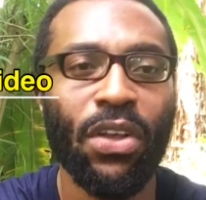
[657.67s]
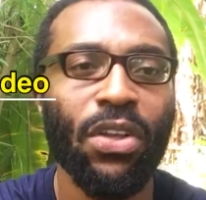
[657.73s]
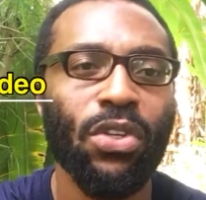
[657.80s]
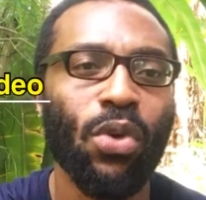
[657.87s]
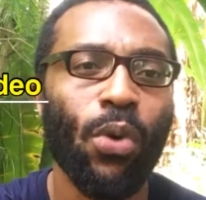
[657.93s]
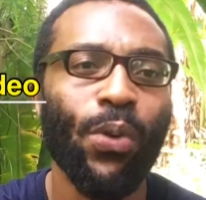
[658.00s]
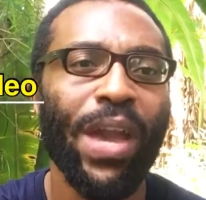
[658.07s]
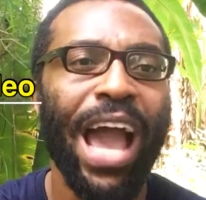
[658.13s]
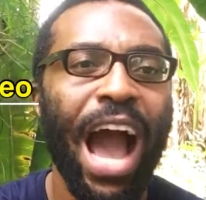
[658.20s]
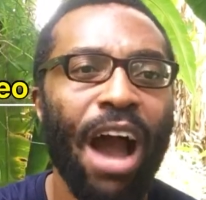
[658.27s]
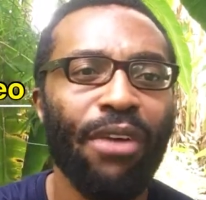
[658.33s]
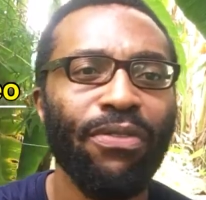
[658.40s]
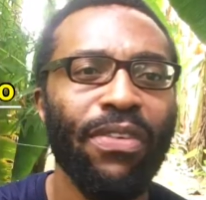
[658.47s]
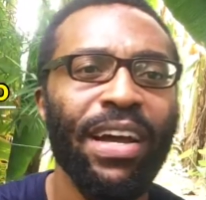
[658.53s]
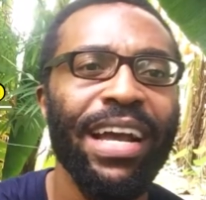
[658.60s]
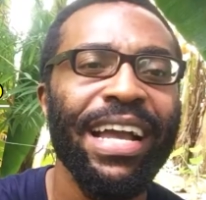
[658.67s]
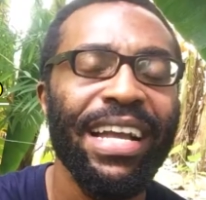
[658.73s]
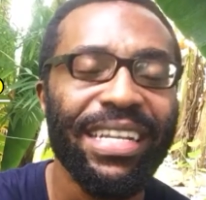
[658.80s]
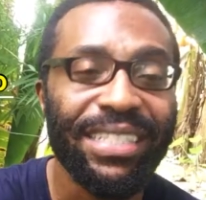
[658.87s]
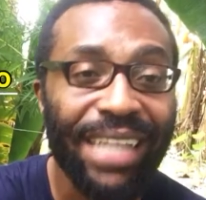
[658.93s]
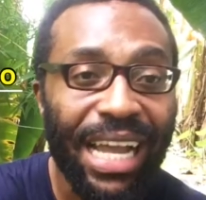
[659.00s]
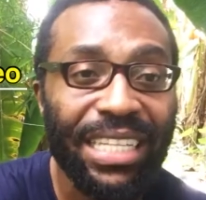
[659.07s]
so we have
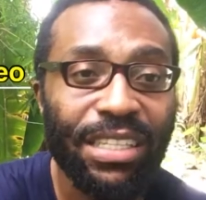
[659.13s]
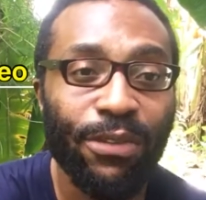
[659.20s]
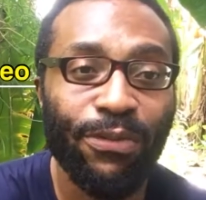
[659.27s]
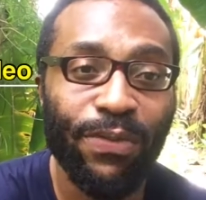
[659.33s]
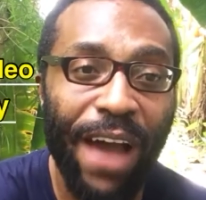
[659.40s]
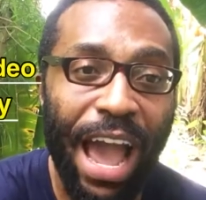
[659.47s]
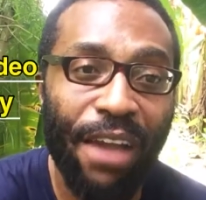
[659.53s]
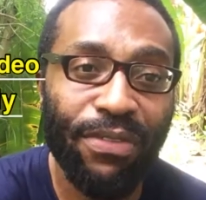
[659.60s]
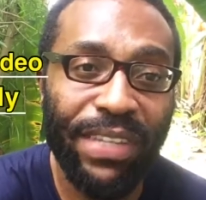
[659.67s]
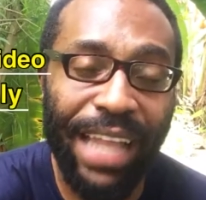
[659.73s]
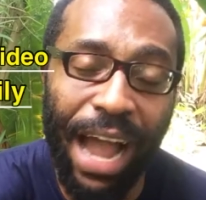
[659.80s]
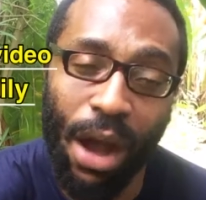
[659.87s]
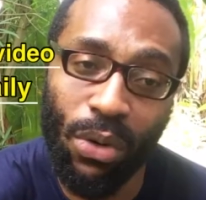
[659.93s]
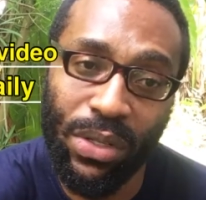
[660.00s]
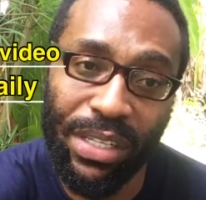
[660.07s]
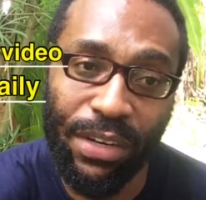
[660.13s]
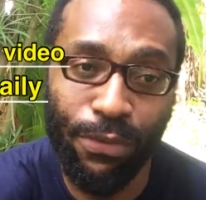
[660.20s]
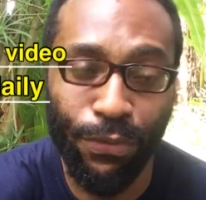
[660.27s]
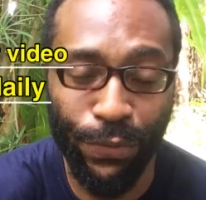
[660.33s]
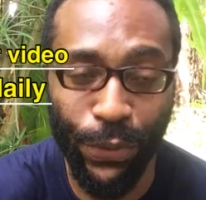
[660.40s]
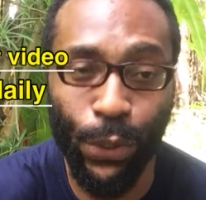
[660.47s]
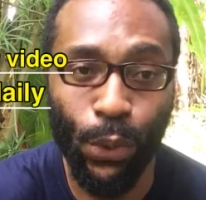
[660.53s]
35,000
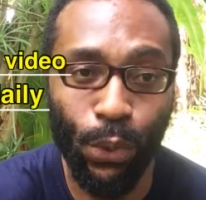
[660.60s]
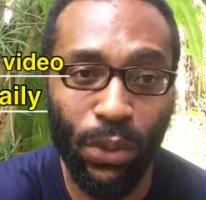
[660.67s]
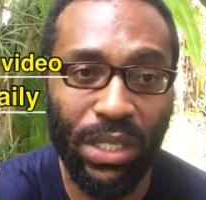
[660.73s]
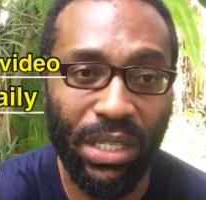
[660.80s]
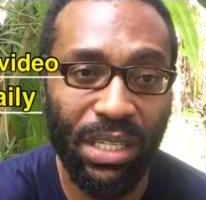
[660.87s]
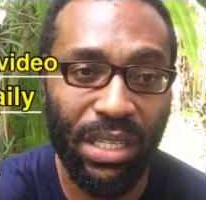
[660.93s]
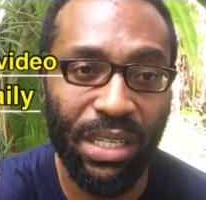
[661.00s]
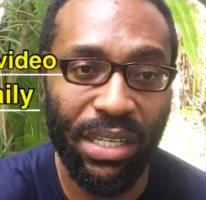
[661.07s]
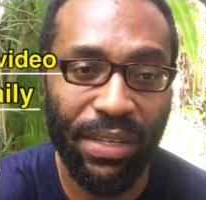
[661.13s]
views